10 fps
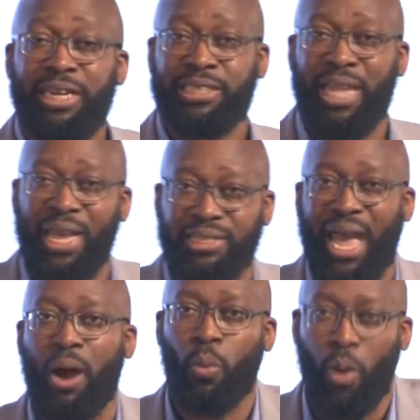starts
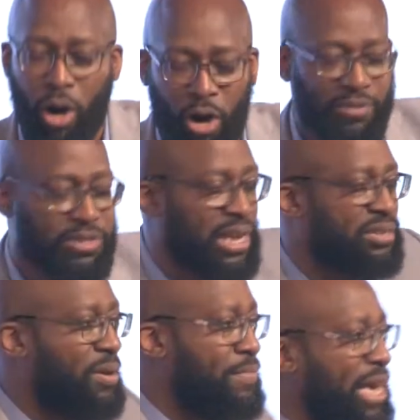that work of
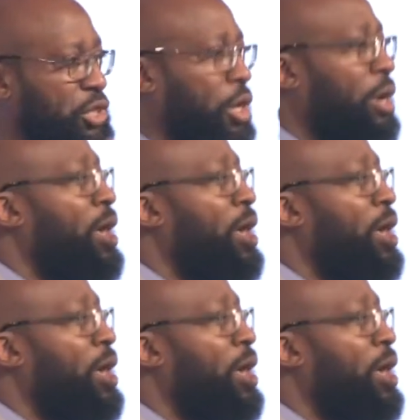transformation